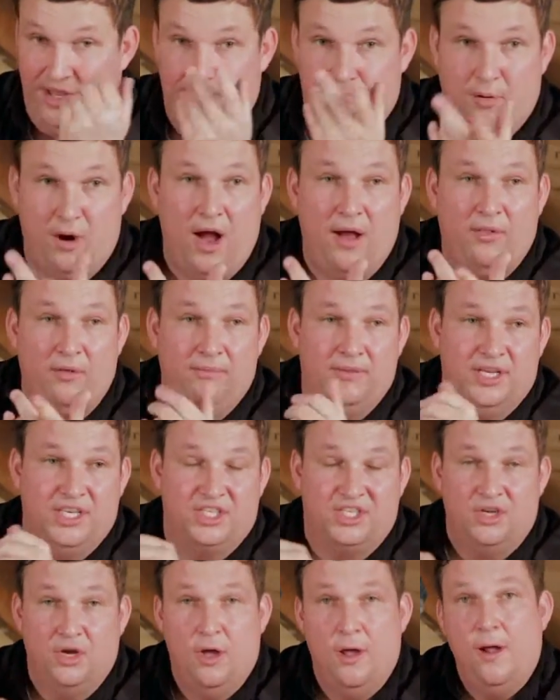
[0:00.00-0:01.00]
The problem
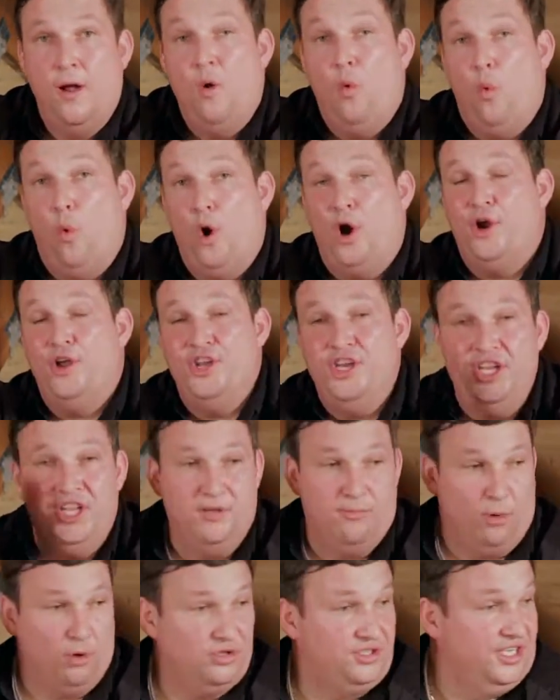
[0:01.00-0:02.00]
is where you need
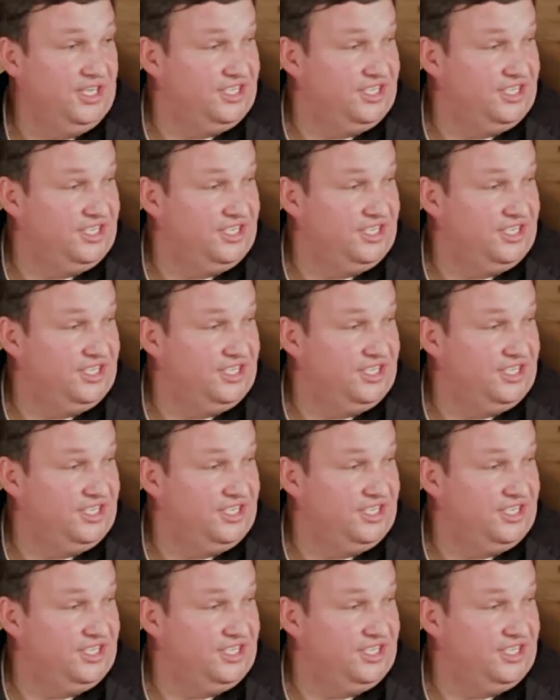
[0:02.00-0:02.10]
the most